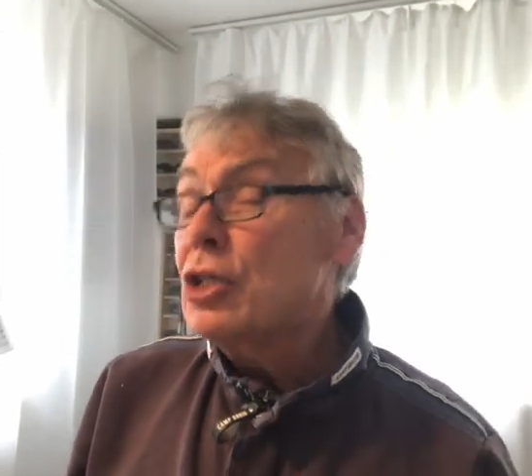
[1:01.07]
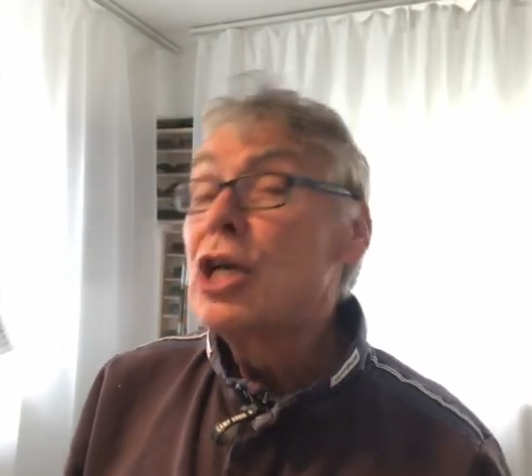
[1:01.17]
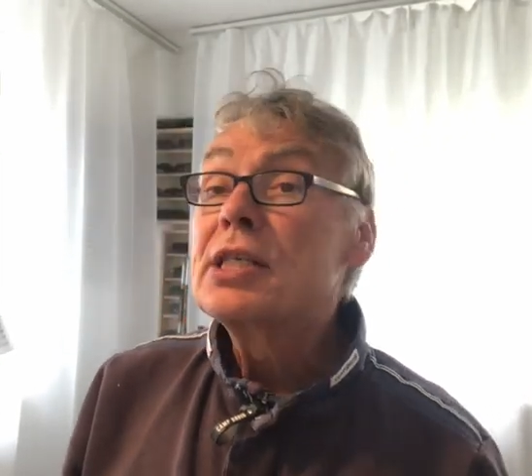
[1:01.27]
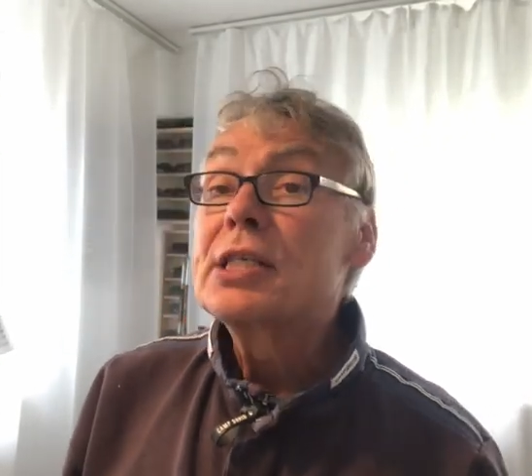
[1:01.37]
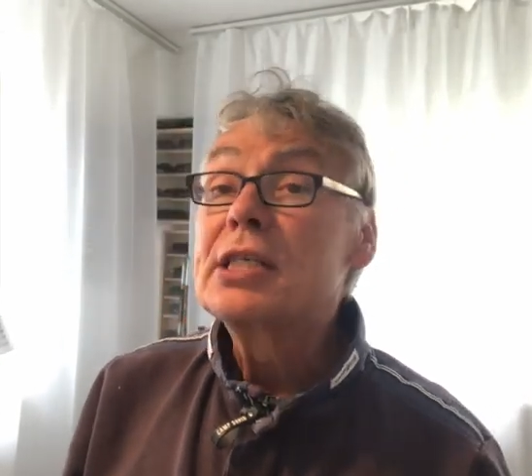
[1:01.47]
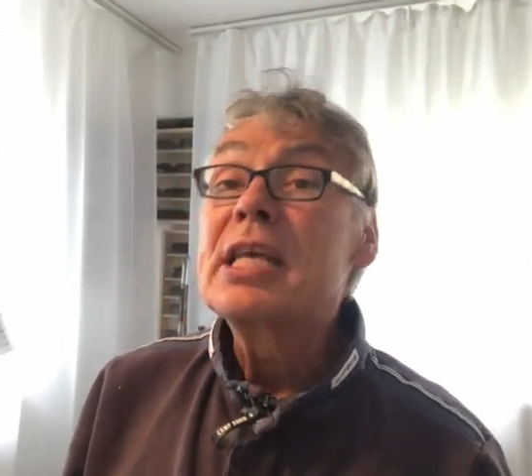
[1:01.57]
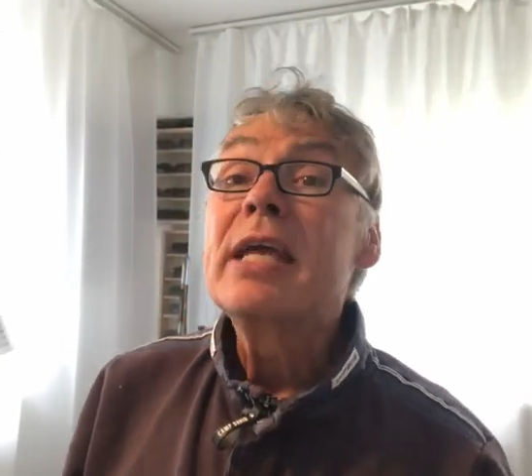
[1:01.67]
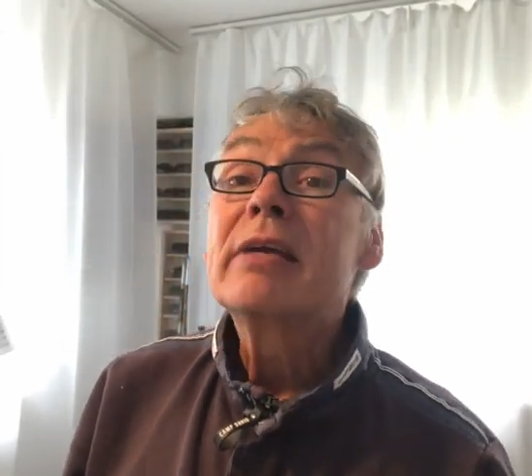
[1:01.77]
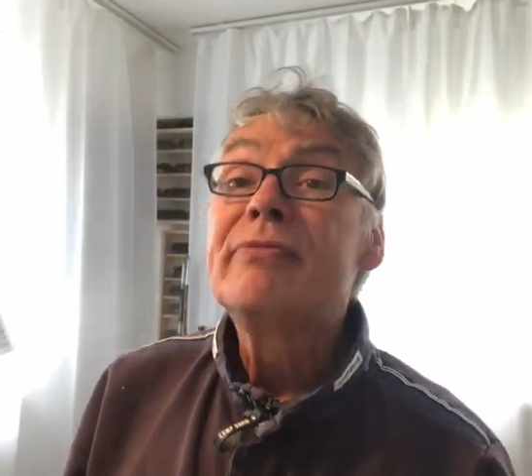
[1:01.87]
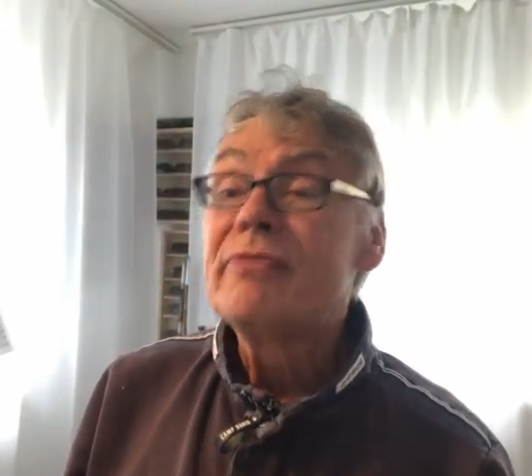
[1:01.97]
Just
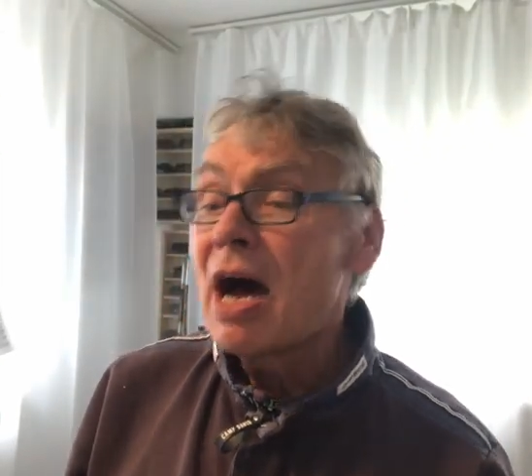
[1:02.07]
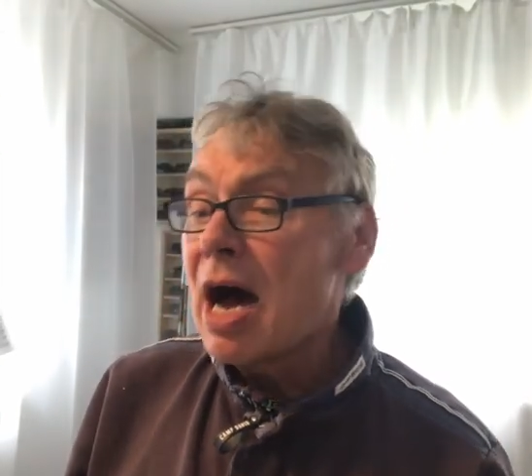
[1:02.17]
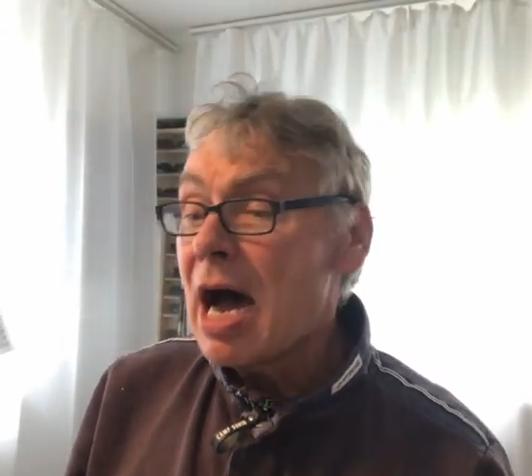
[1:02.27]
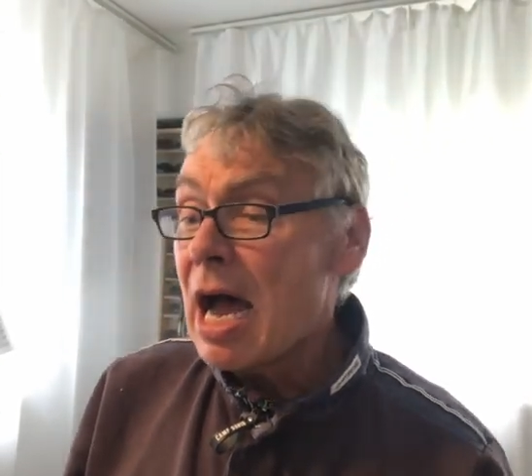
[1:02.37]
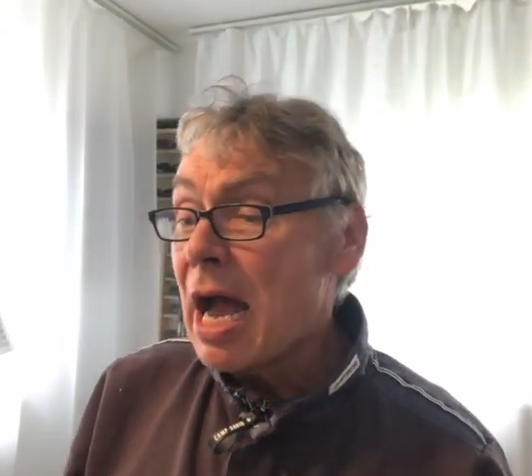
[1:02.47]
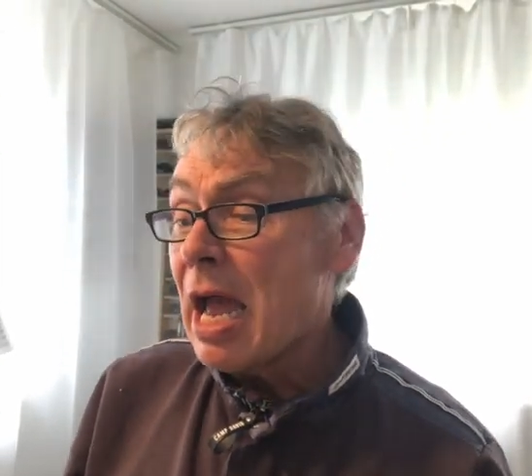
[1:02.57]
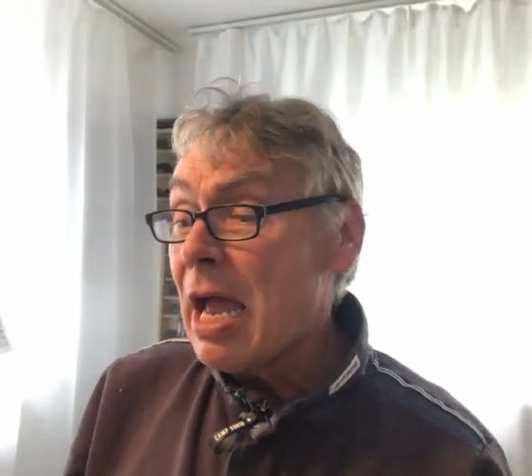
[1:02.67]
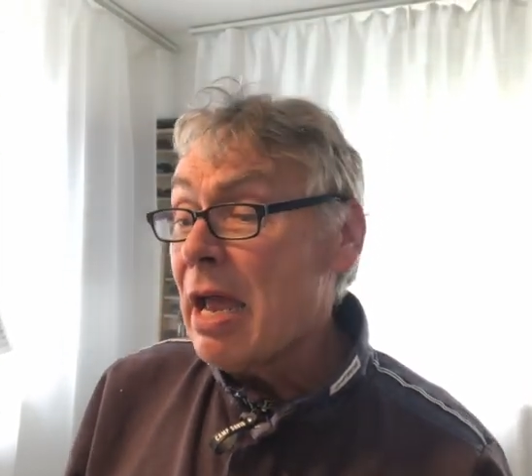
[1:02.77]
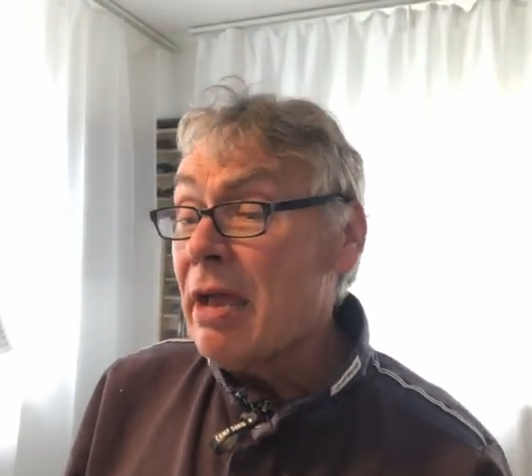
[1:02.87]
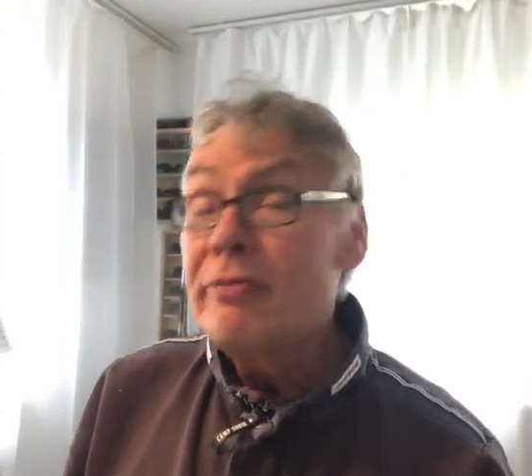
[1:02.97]
take
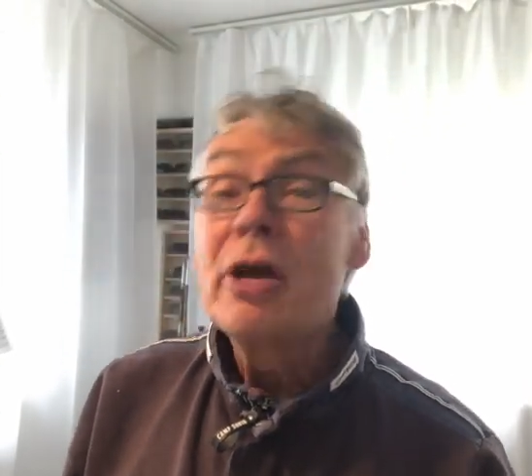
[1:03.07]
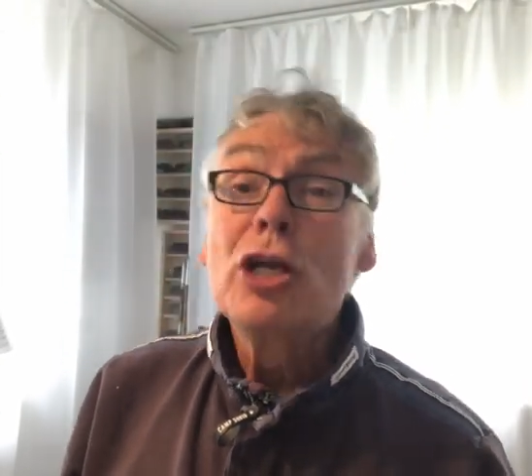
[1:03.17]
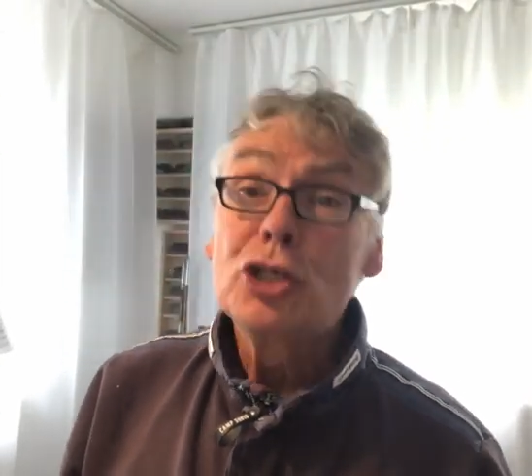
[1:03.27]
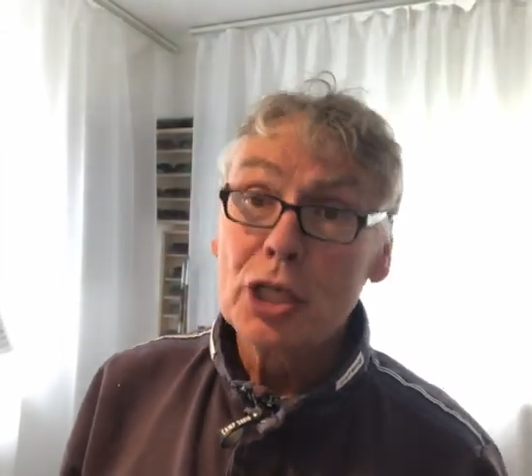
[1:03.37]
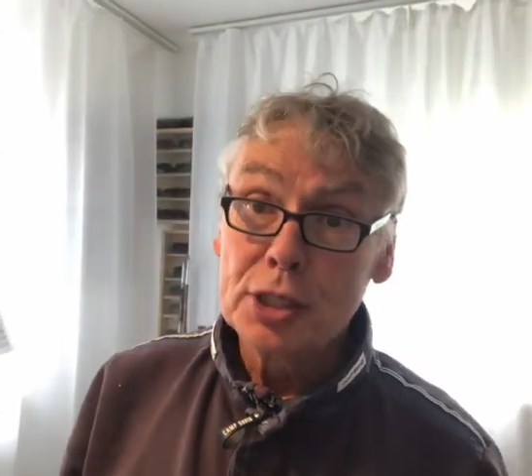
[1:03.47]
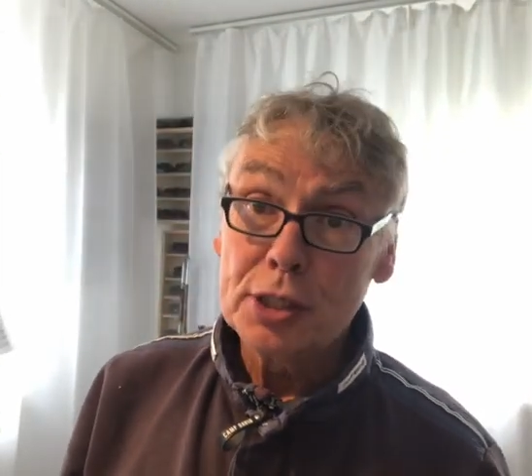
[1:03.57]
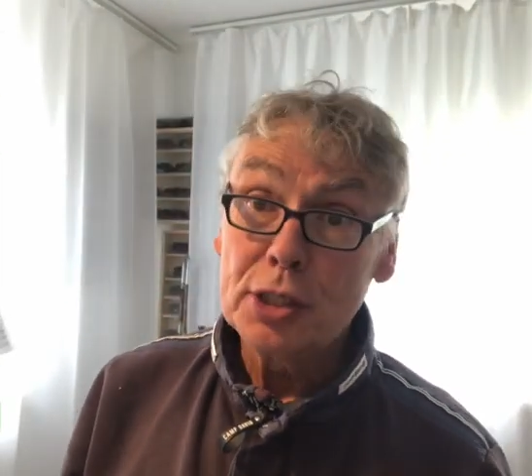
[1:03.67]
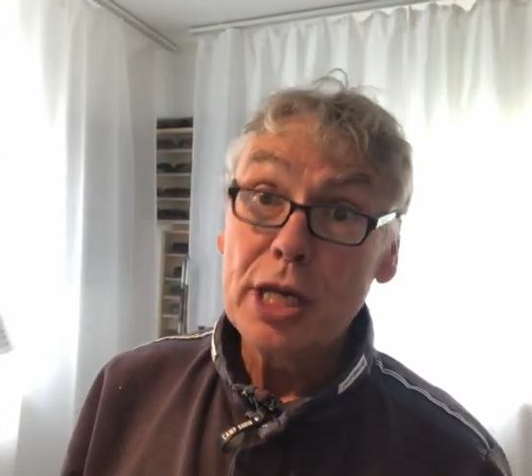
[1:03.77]
five, just